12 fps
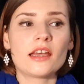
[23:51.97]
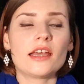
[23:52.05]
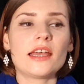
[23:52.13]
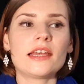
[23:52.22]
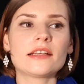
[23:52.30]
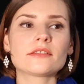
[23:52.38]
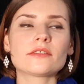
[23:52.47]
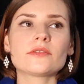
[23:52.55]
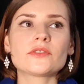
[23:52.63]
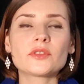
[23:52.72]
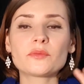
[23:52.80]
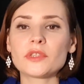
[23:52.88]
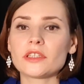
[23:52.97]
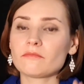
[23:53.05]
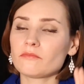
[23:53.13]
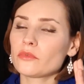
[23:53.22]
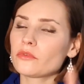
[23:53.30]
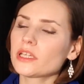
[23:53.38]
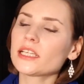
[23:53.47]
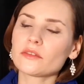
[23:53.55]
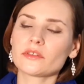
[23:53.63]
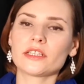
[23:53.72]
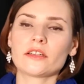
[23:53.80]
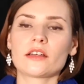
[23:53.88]
And to be really,
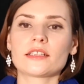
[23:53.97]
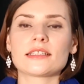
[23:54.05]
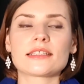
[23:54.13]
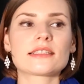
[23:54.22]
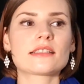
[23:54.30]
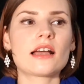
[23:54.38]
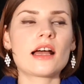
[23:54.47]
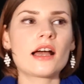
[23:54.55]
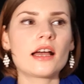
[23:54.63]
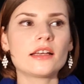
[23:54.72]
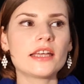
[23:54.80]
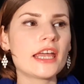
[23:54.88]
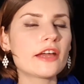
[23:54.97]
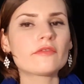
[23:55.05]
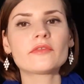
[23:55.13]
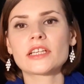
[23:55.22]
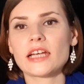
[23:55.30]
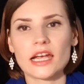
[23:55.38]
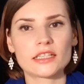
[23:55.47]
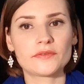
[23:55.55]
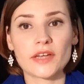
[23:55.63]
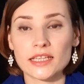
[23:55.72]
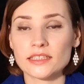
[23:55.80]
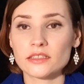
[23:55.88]
really honest, every kind of
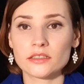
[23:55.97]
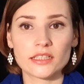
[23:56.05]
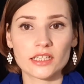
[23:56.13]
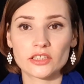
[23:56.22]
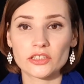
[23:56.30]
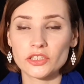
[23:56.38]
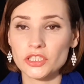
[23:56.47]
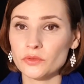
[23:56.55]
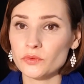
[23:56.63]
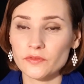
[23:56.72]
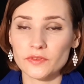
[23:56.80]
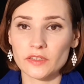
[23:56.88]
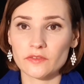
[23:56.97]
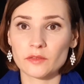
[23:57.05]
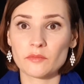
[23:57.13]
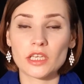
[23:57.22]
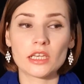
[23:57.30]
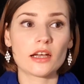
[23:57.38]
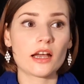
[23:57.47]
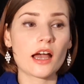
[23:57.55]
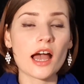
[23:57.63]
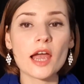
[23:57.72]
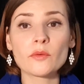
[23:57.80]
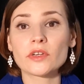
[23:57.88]
answer that she would have given me,
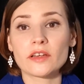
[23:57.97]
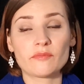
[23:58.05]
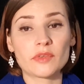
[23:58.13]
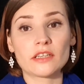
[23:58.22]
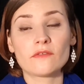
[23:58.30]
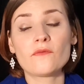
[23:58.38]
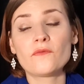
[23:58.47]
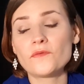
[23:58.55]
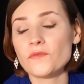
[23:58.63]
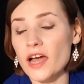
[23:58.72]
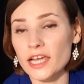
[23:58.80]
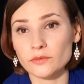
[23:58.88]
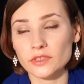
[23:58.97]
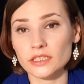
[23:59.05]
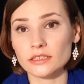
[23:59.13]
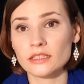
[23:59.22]
I would have been fine with it,